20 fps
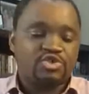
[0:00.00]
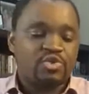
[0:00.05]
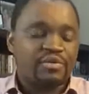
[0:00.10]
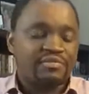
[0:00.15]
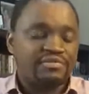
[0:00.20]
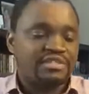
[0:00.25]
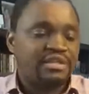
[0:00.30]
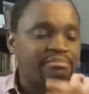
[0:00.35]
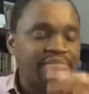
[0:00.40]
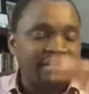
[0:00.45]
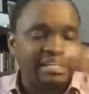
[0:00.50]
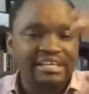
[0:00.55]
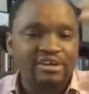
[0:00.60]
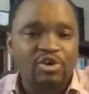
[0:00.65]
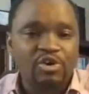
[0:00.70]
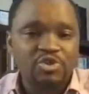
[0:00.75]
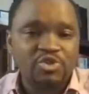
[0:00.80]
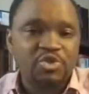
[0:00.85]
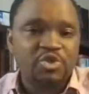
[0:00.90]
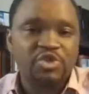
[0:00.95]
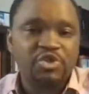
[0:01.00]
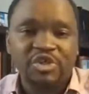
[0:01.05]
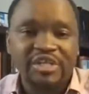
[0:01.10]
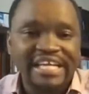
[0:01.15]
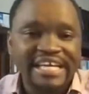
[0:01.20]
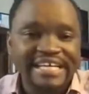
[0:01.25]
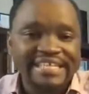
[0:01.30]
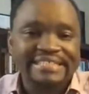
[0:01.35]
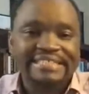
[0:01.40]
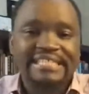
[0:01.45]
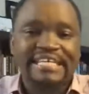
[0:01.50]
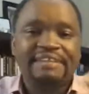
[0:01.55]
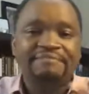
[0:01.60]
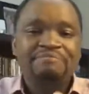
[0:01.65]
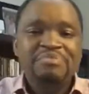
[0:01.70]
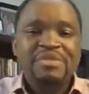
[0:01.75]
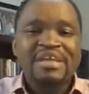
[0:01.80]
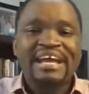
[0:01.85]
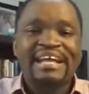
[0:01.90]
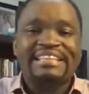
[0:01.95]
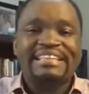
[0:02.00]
So if somebody goes on your LinkedIn